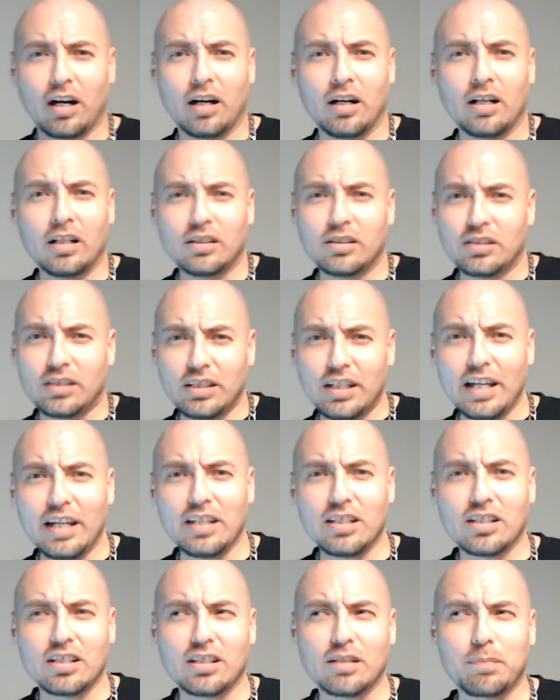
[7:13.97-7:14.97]

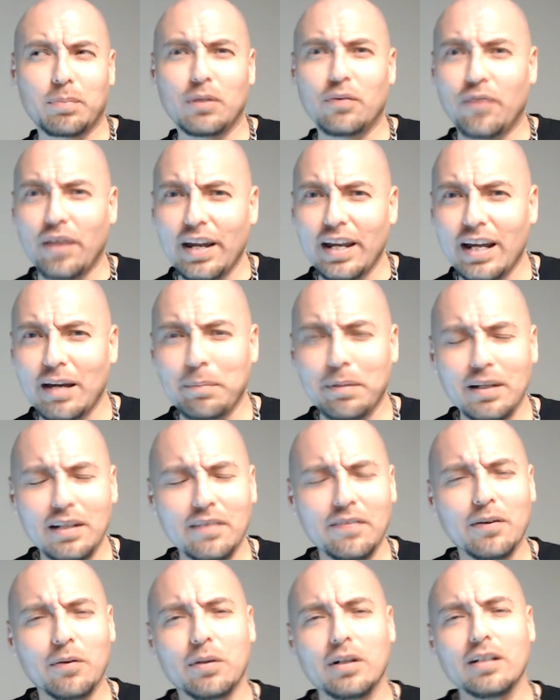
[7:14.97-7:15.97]
CH Privé, I believe
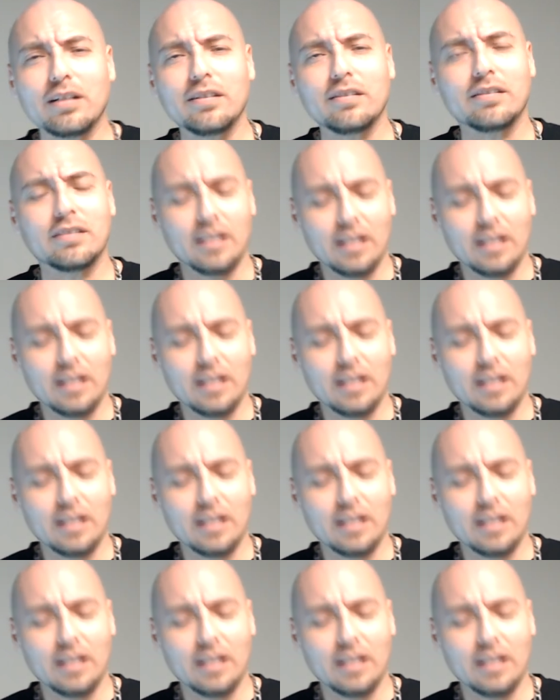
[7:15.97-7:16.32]
it was.